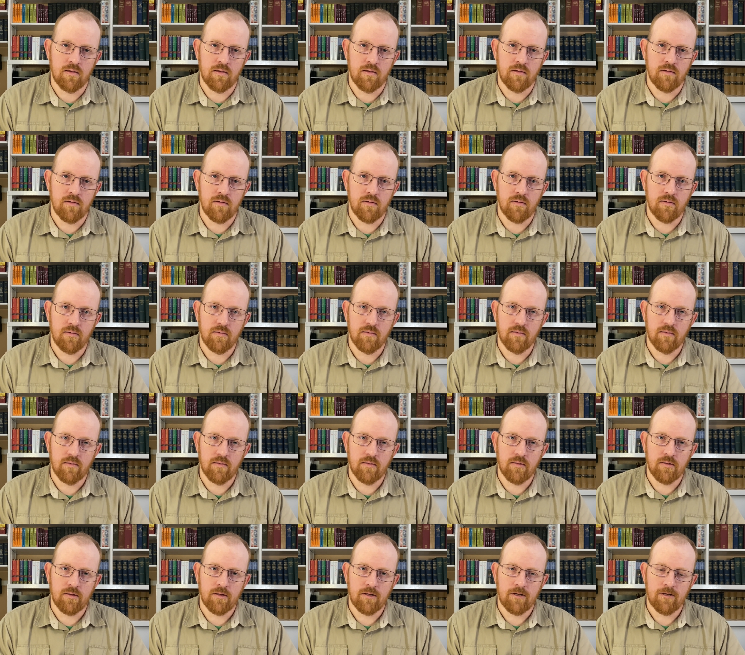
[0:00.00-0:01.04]

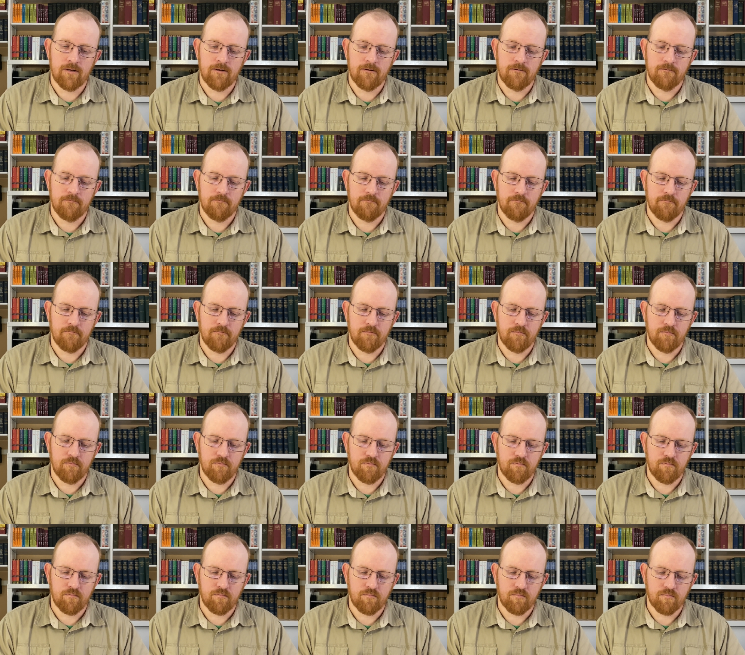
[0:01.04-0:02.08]

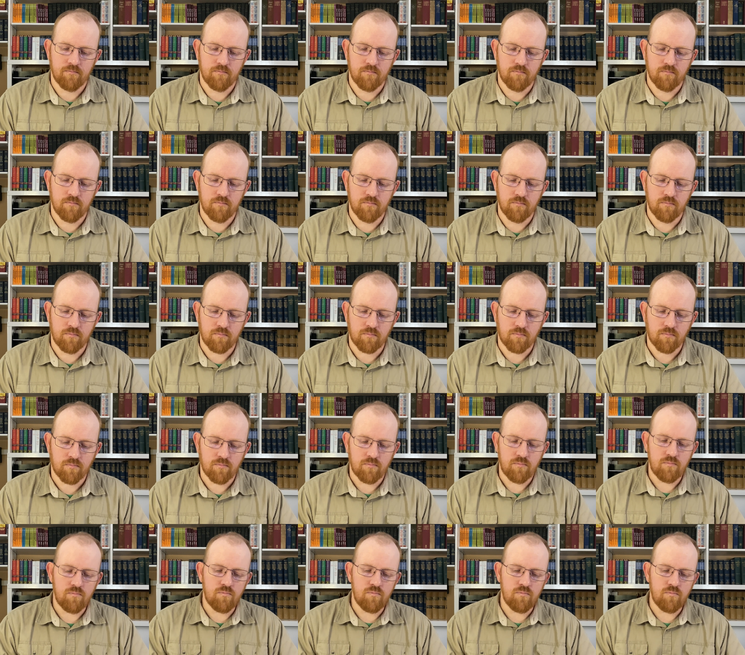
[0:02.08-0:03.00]
[no speech]